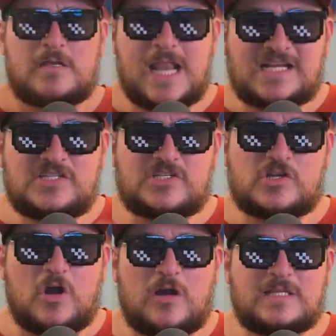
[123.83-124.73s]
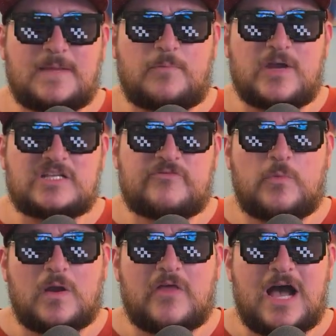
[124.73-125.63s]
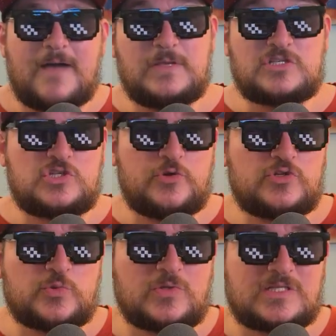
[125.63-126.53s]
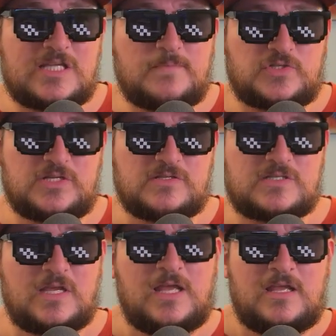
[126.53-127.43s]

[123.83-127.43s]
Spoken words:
Next is a card that breaks from one of the hobby's usual assumptions.